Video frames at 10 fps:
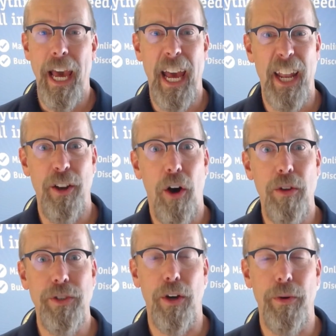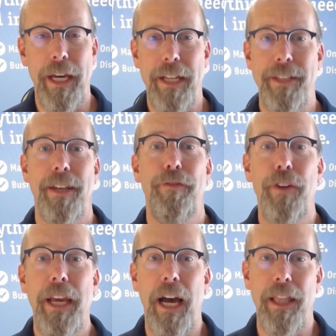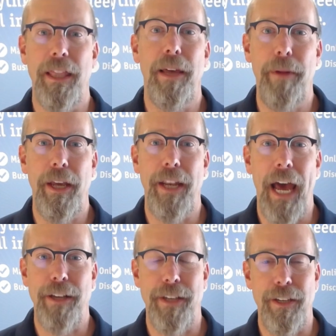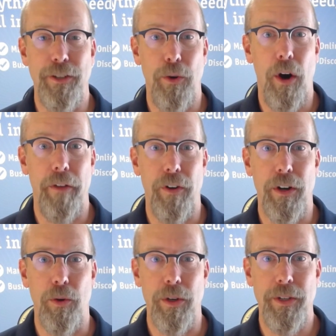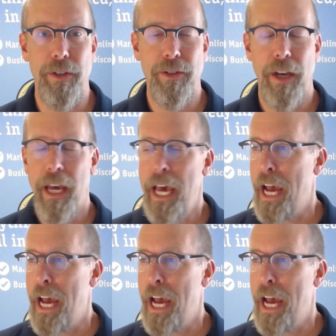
And also, it's free unlimited access to all of our courses,